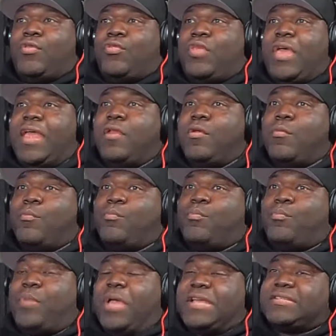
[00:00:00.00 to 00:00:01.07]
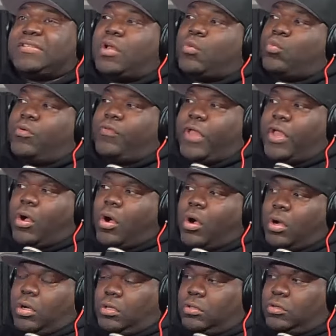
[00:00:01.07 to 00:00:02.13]
Then based on where they
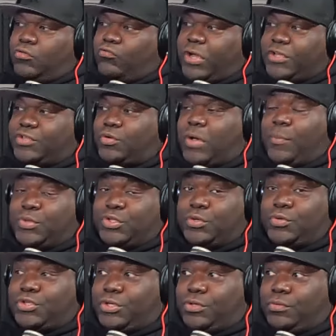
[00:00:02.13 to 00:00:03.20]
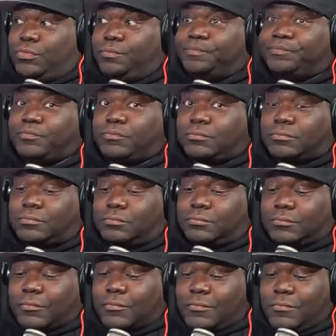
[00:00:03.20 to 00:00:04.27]
are, right? So episode 2,
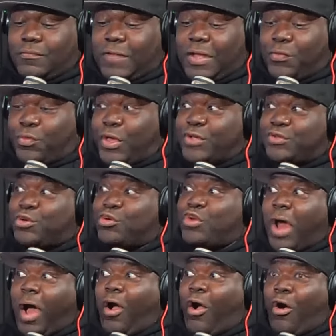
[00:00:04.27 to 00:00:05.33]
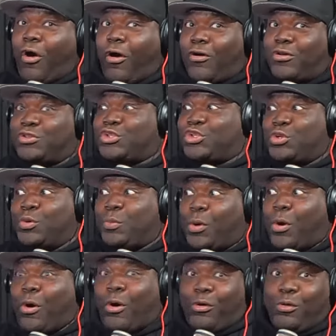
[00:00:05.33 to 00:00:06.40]
things are not
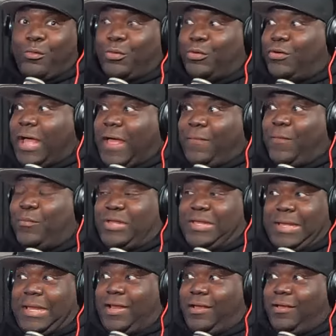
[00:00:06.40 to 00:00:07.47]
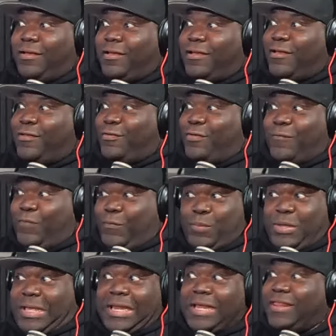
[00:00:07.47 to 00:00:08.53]
super horrible at the beginning. At the
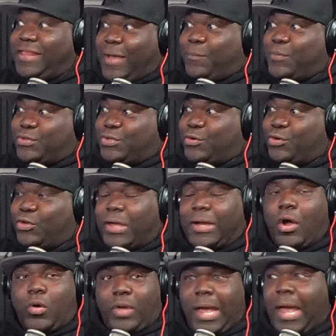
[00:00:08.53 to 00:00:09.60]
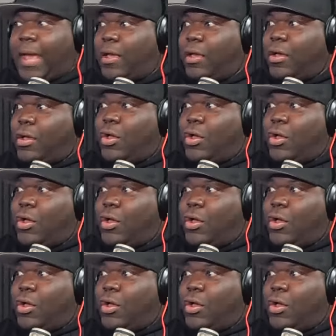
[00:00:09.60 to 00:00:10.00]
beginning of the episode, you're like, okay.